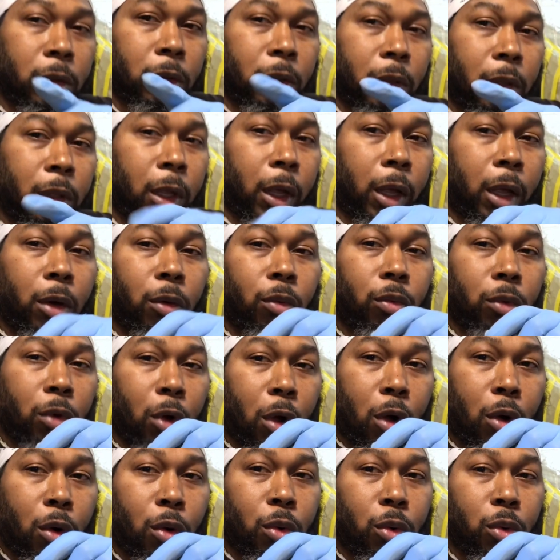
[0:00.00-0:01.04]
that
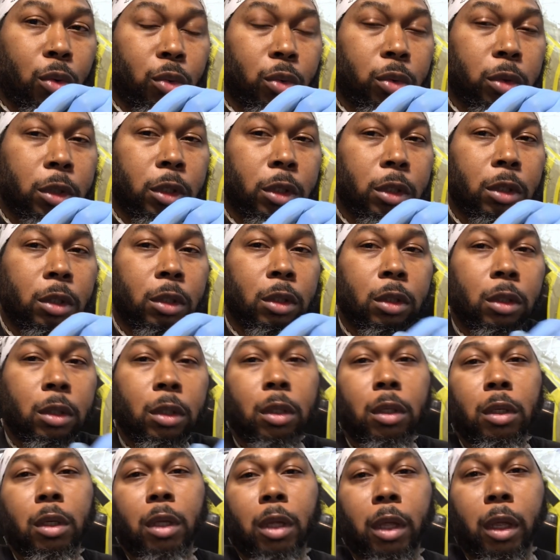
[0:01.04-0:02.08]
hose,
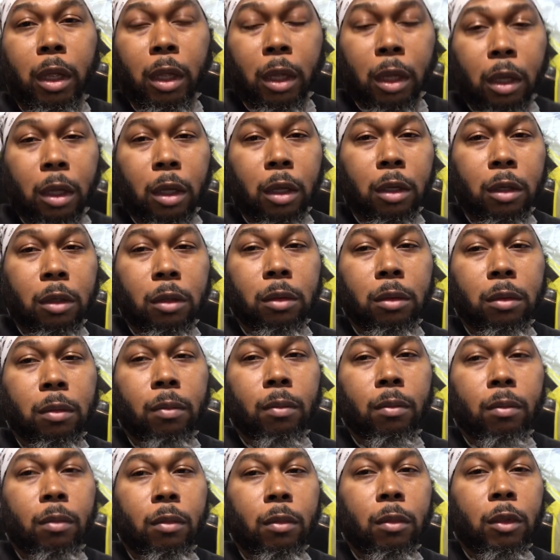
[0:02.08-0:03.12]
and
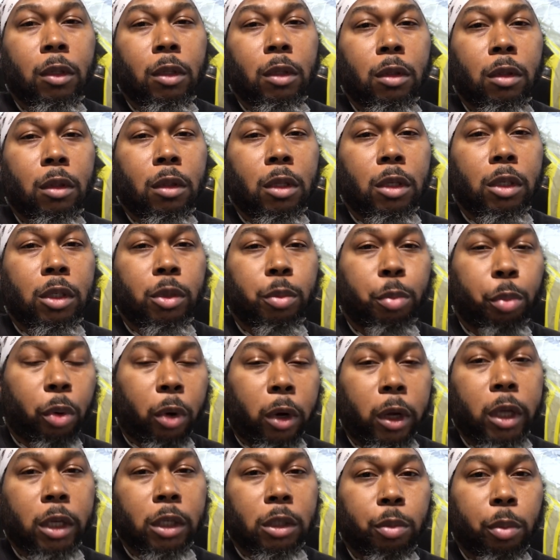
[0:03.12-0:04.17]
the
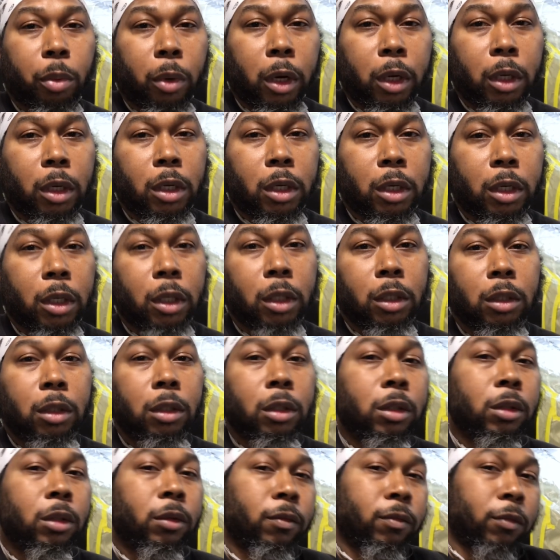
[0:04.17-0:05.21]
SprayIT spray gun.
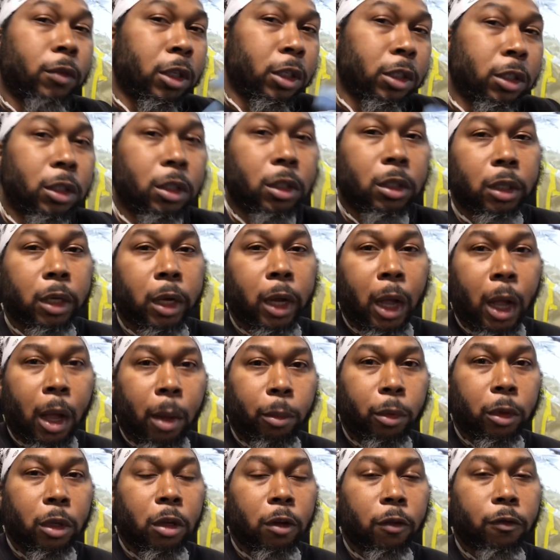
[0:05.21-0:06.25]
This is a
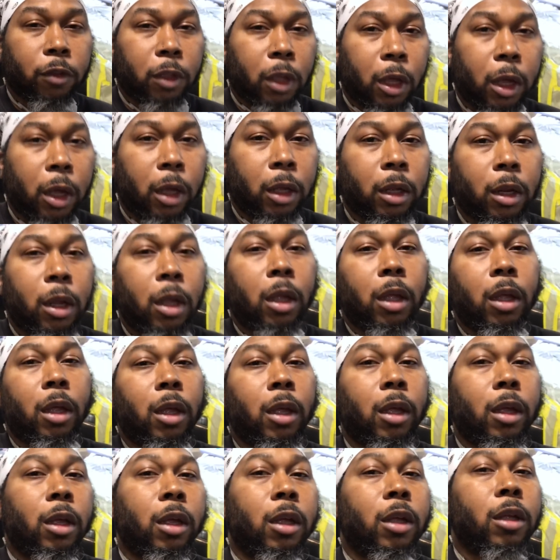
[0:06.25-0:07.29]
copy of that,
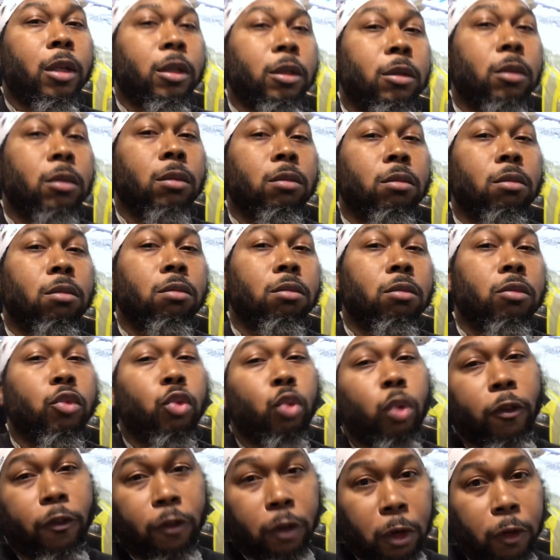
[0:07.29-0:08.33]
and we
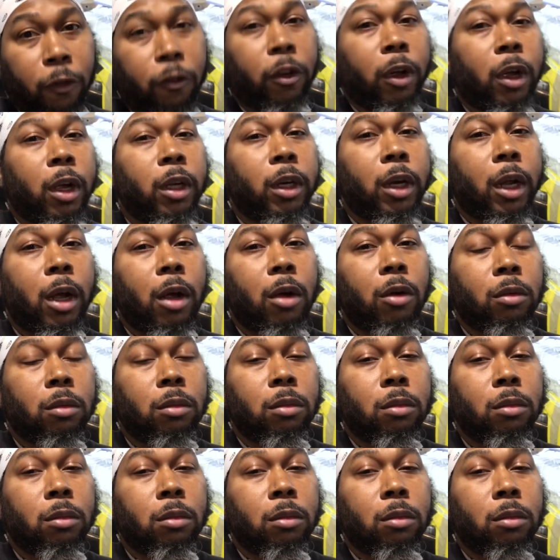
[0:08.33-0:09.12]
finna find out,